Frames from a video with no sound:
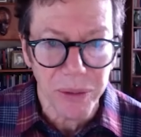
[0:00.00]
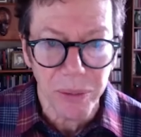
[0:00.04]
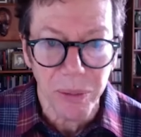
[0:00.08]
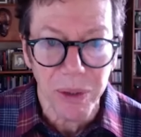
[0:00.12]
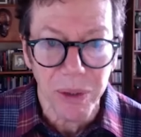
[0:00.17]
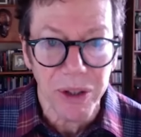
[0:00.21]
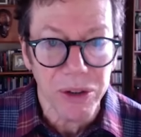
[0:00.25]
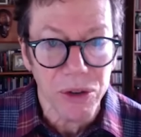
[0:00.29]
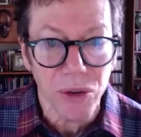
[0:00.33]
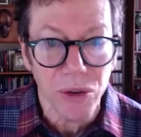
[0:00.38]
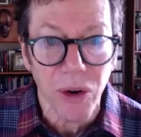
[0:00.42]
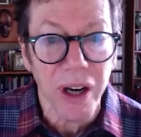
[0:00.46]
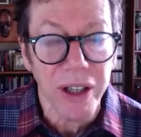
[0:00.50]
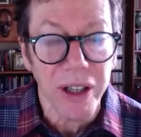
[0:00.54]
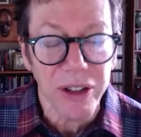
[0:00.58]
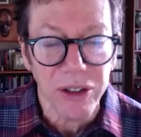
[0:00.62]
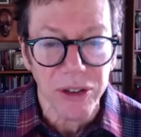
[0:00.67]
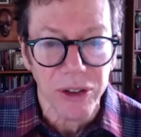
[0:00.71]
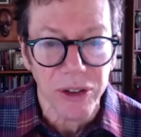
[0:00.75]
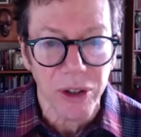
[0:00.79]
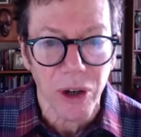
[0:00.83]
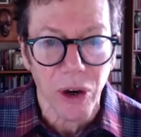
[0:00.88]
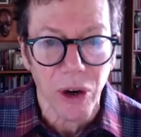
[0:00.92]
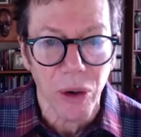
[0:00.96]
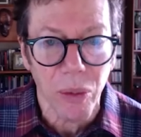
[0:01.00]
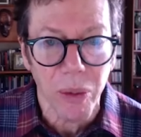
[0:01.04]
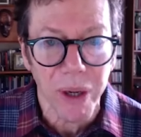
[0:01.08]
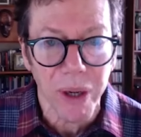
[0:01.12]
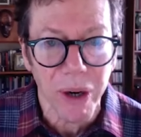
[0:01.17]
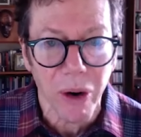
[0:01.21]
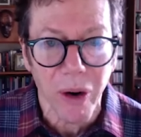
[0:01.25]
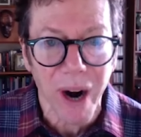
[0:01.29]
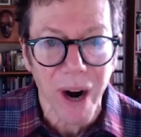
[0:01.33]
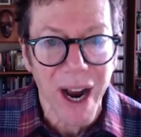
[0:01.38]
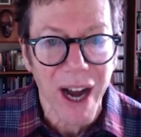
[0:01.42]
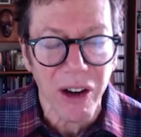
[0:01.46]
with drugs or or, what,
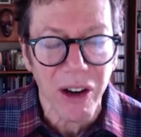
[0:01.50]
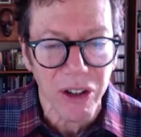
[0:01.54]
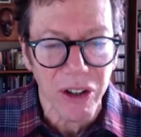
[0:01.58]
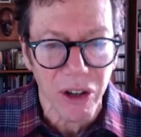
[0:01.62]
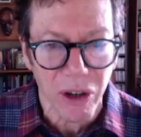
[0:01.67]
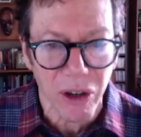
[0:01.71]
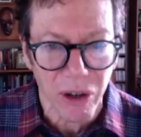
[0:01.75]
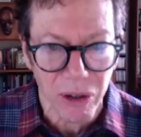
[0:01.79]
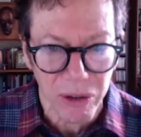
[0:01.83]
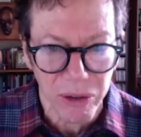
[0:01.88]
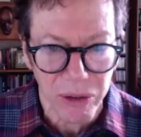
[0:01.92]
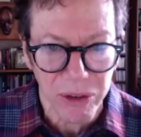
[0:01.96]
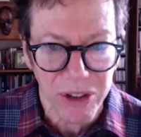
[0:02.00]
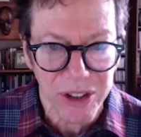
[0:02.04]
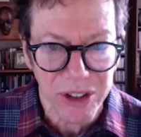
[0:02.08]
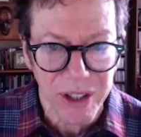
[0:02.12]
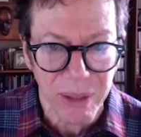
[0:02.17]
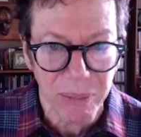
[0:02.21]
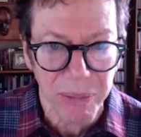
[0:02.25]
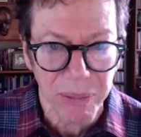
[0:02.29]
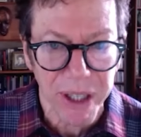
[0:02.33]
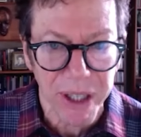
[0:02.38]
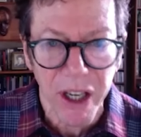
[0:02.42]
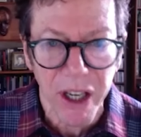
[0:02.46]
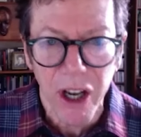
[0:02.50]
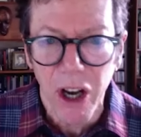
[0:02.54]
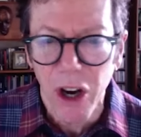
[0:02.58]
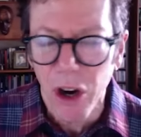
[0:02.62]
or alcohol or something